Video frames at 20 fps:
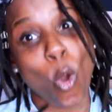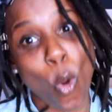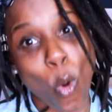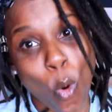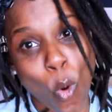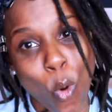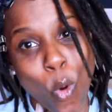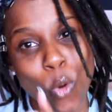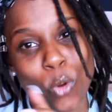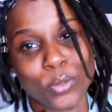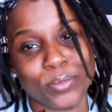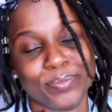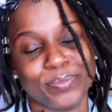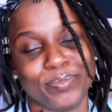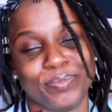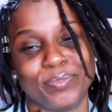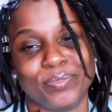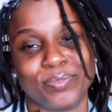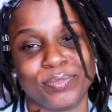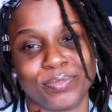all.
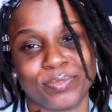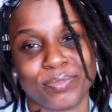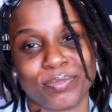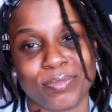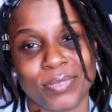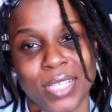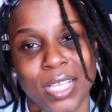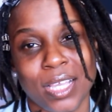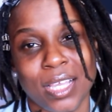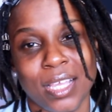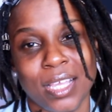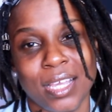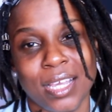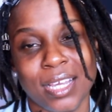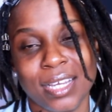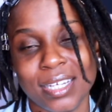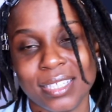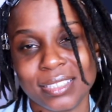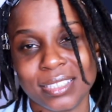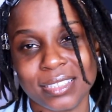
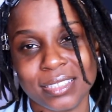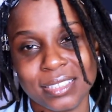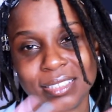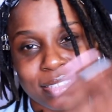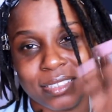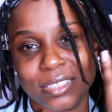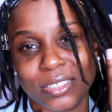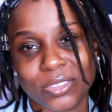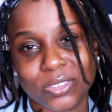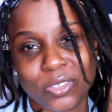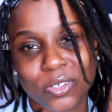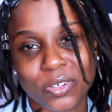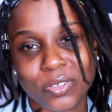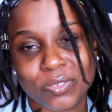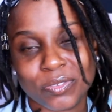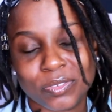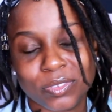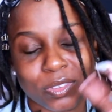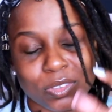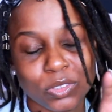I gotta take these nails off.